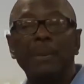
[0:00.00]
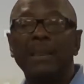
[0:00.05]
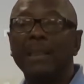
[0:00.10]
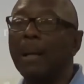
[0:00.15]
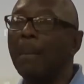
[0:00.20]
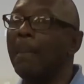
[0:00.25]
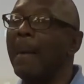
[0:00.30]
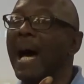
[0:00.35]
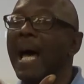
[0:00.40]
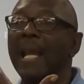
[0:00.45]

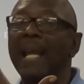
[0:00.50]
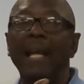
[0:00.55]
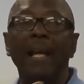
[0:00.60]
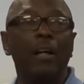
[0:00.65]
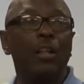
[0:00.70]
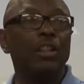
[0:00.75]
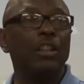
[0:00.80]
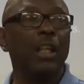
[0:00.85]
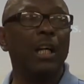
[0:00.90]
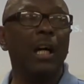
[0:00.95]
somebody
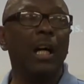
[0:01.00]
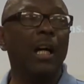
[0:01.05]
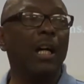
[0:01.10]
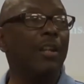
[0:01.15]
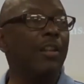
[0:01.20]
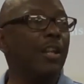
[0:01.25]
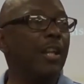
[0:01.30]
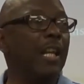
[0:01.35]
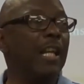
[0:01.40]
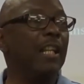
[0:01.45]
else
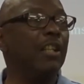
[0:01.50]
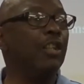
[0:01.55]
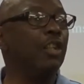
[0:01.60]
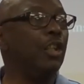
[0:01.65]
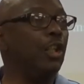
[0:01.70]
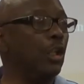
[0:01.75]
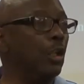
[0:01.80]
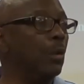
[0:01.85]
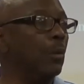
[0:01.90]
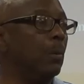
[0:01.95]
other than
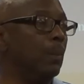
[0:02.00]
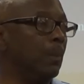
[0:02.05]
you.